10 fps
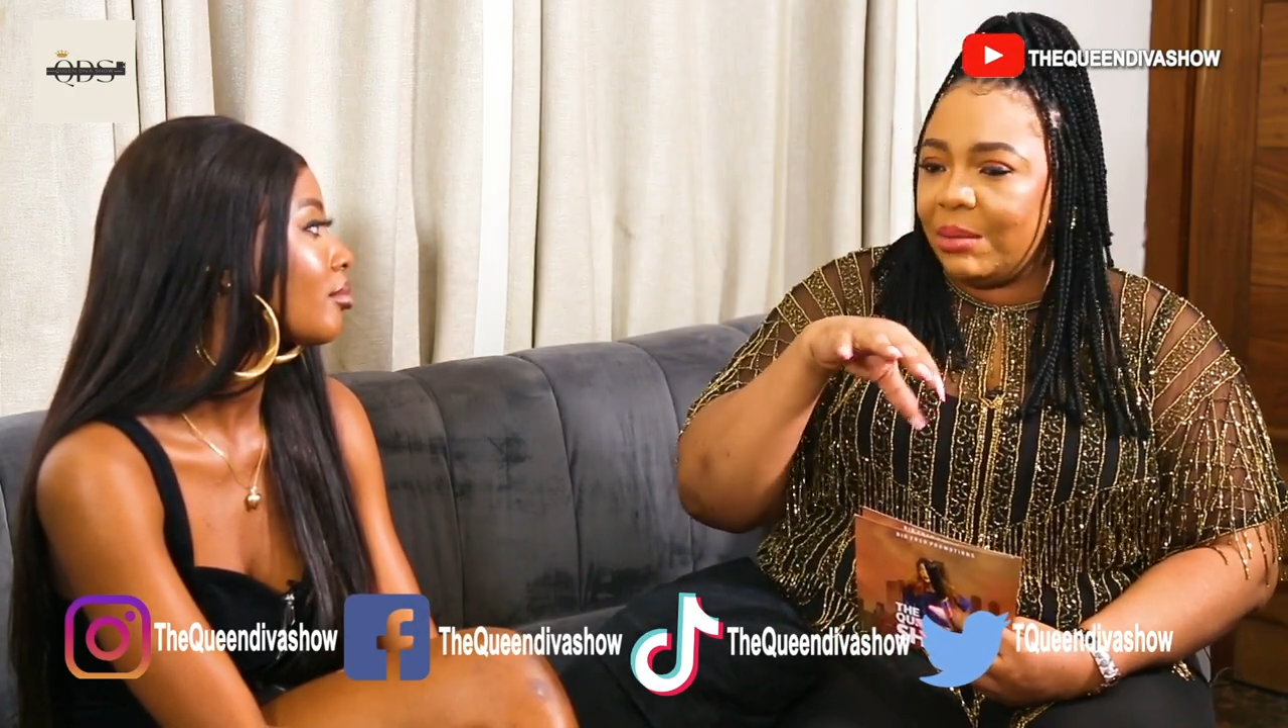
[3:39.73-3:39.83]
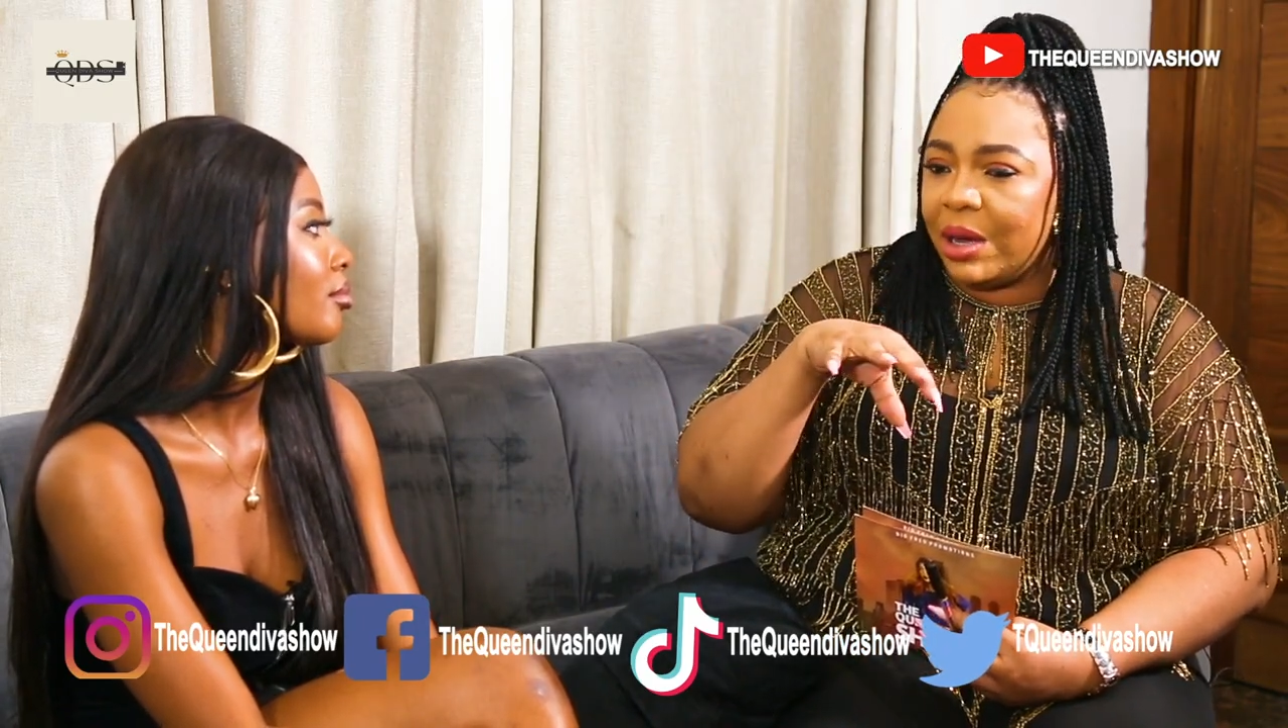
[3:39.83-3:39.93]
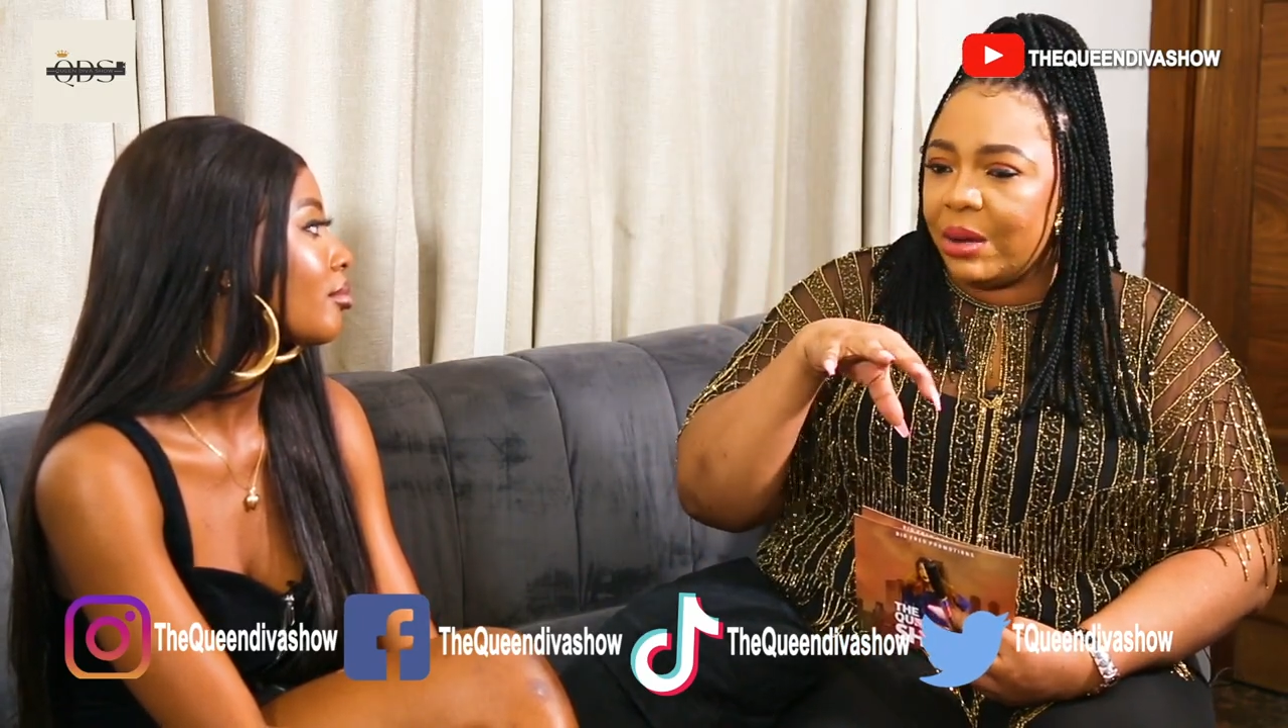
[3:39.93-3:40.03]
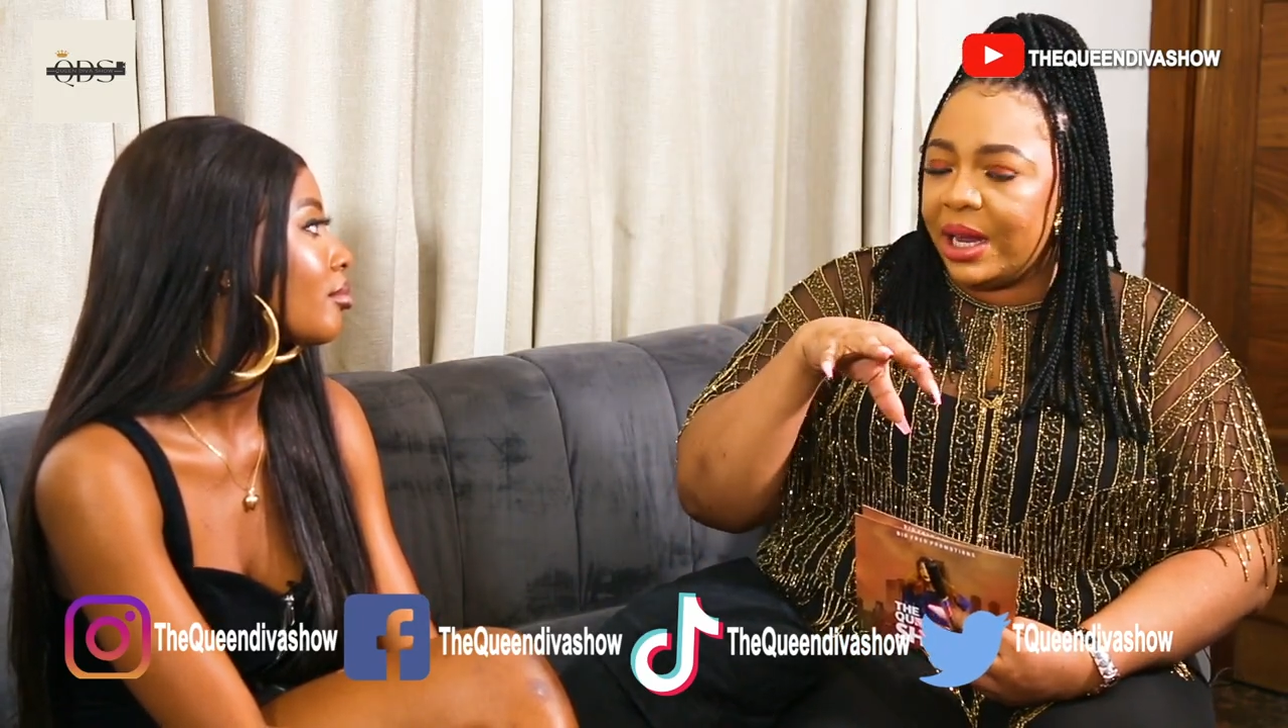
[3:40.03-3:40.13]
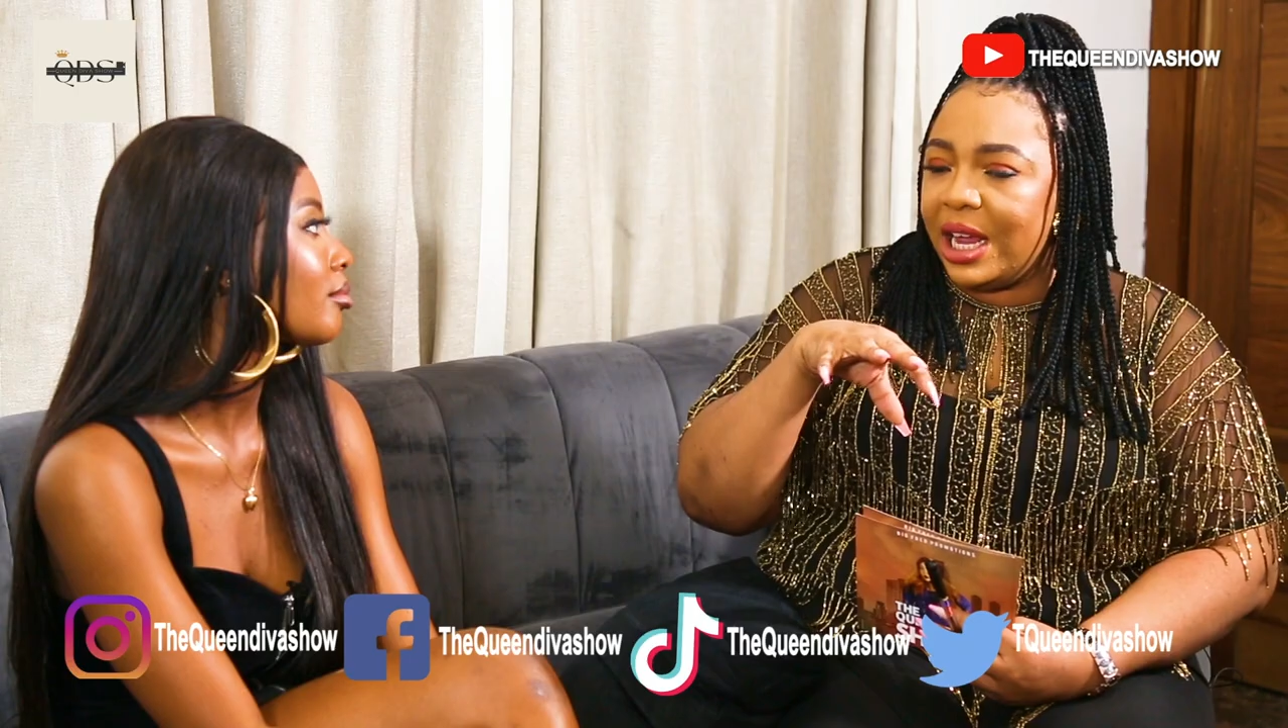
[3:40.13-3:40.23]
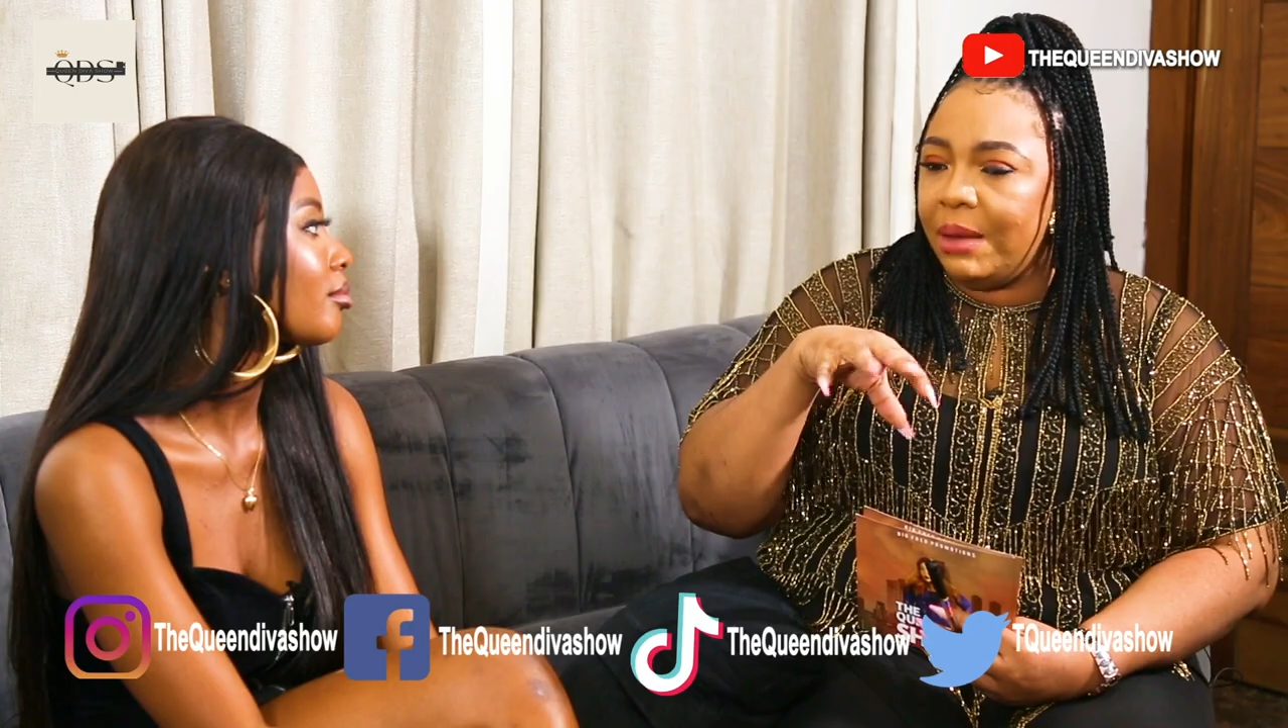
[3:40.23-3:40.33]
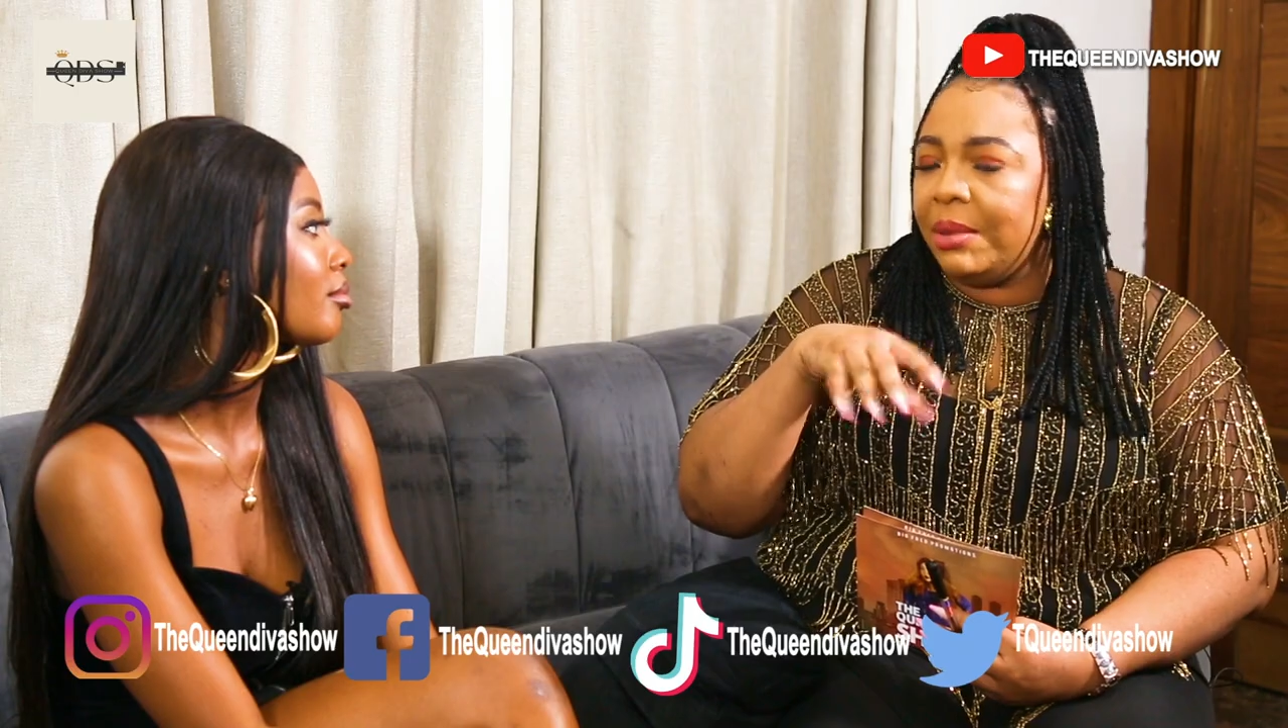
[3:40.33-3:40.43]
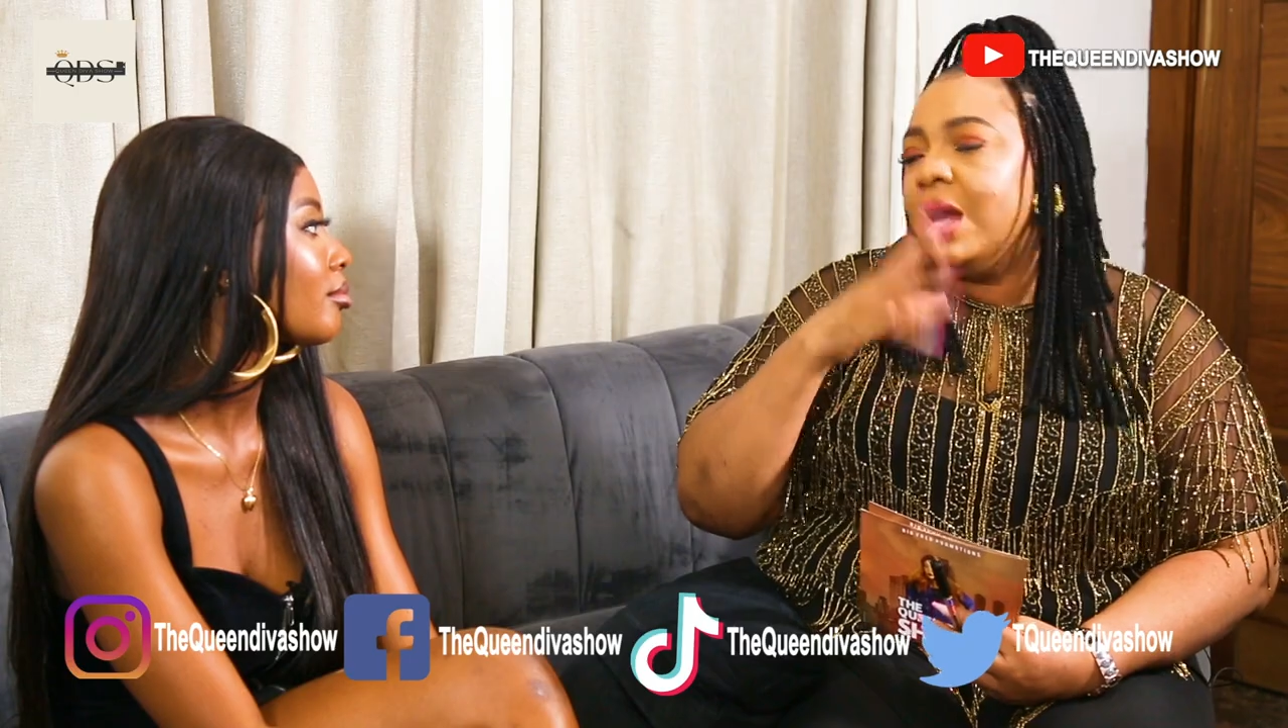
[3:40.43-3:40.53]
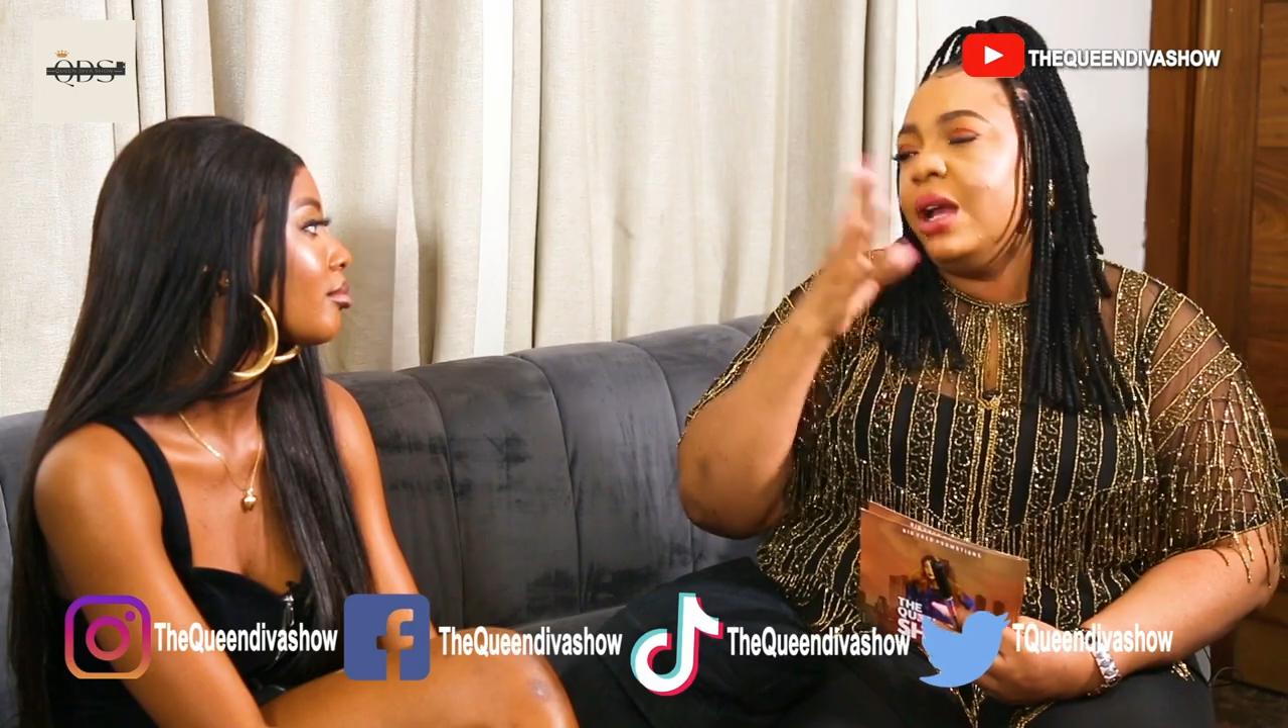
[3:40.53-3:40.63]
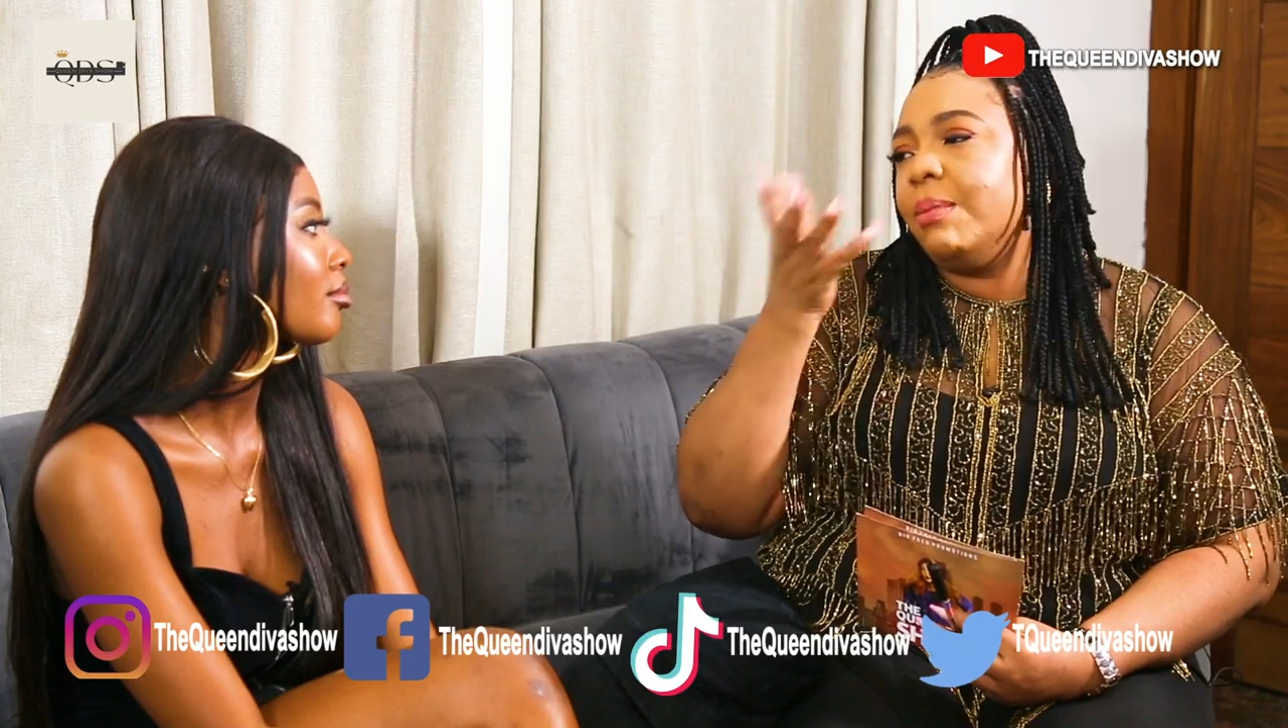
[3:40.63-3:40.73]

about him